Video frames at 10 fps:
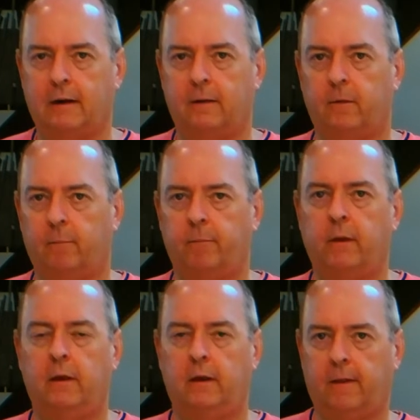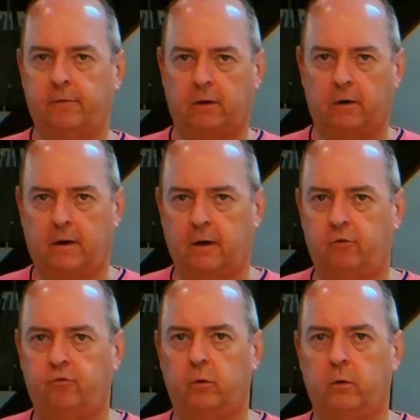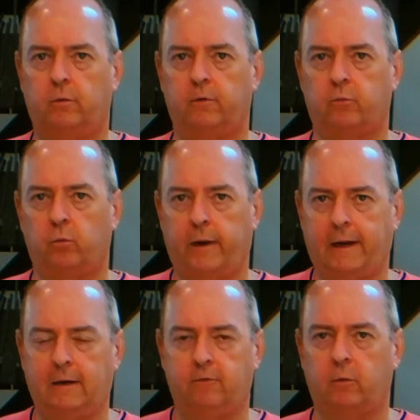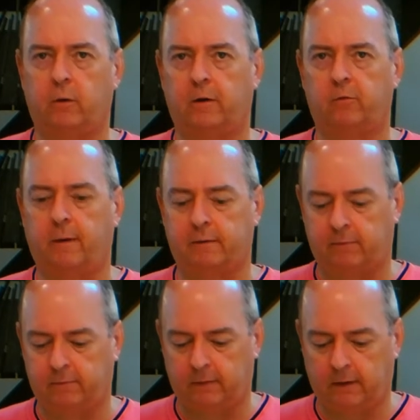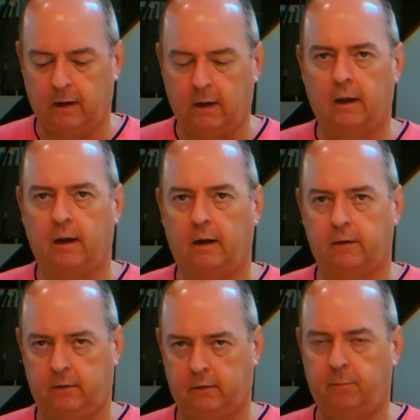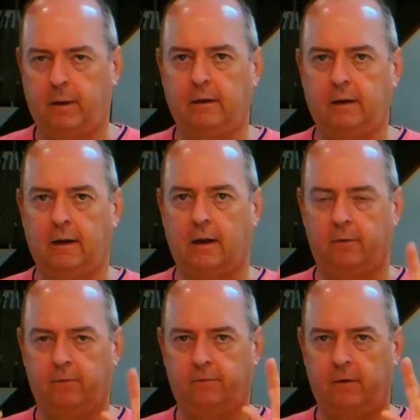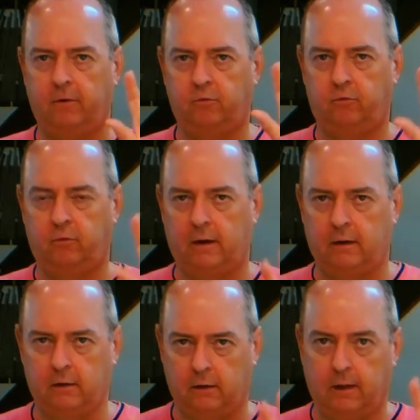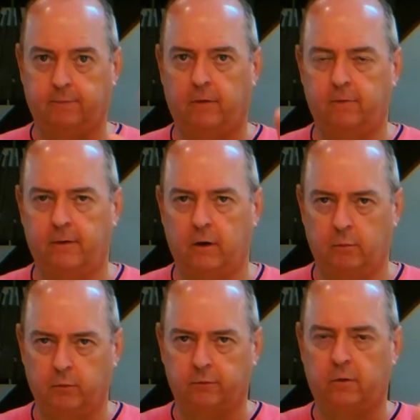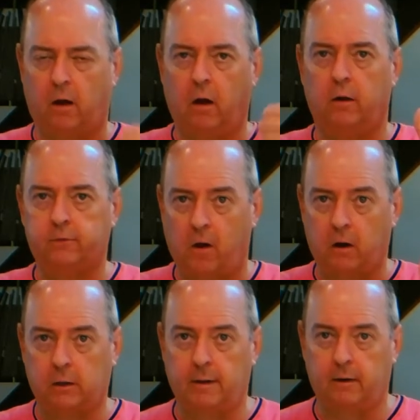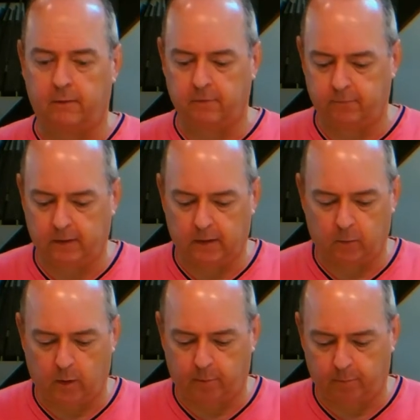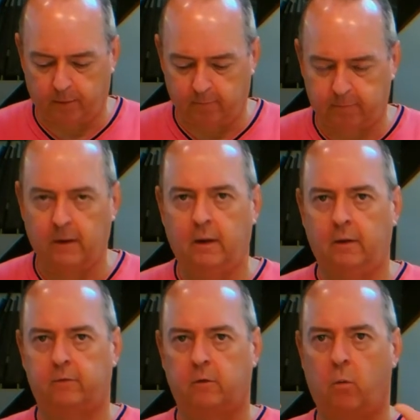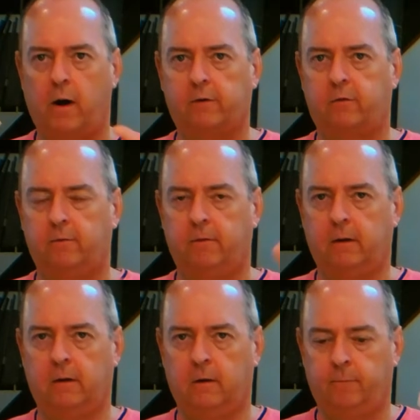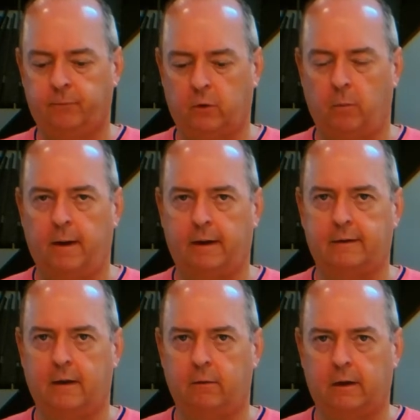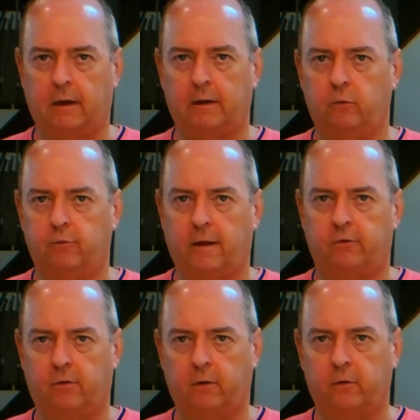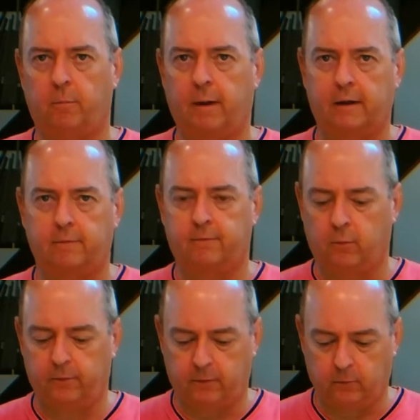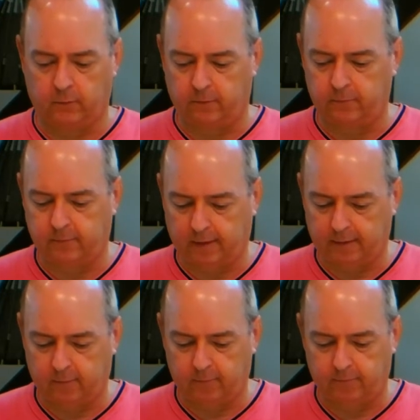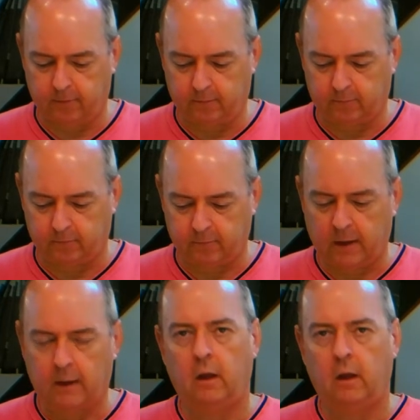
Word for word: on them, and that's going to kind of show you this range you can expect to see depending on the finish and a lot of other variables all talked about in the video up above. So watch the video, go back down and kind of use that chart to go back and forth and you'll understand their finishes.